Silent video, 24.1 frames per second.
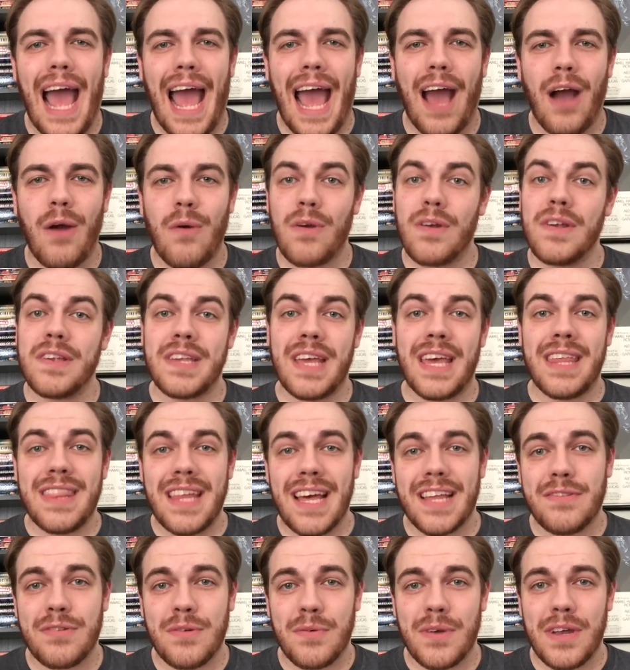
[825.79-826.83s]
hours, and
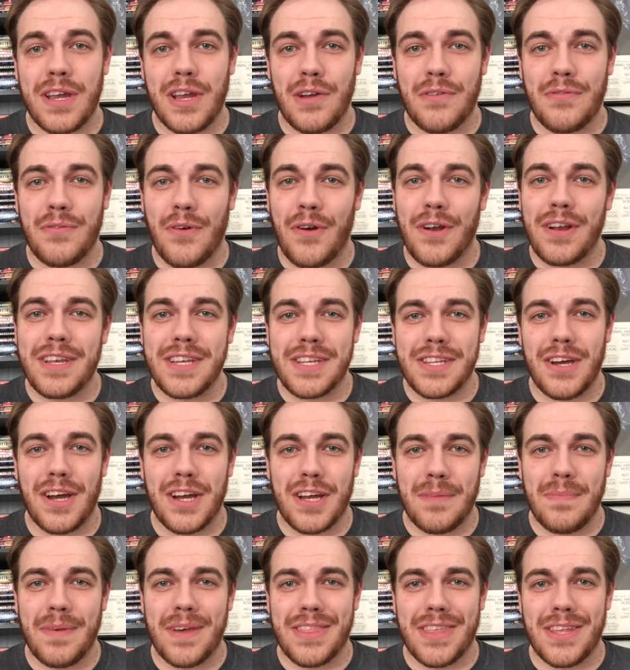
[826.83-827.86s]
that's what we're here for, to
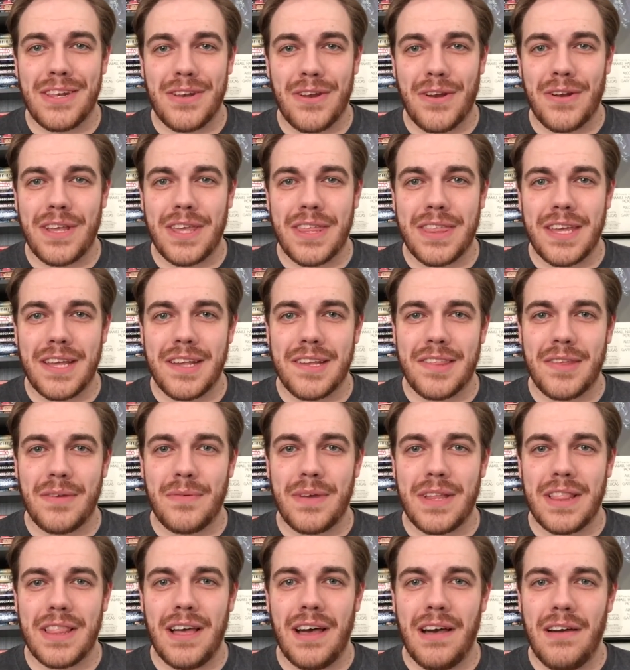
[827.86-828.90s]
talk about the nerdy things that
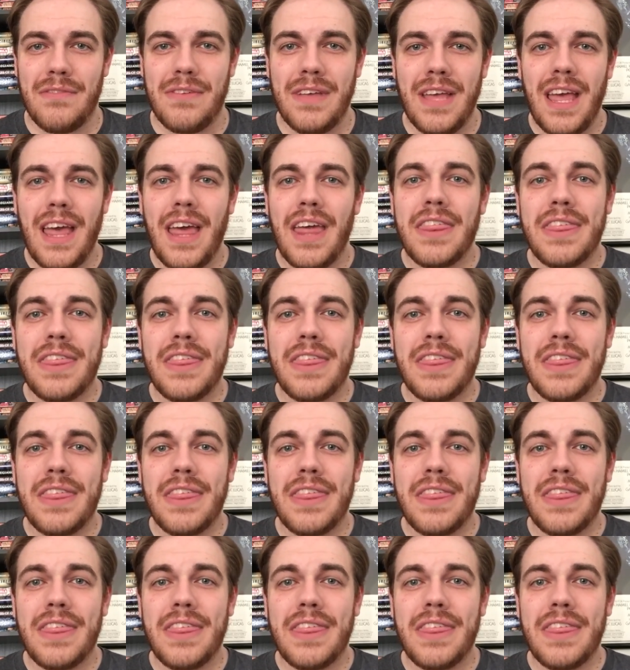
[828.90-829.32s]
we love.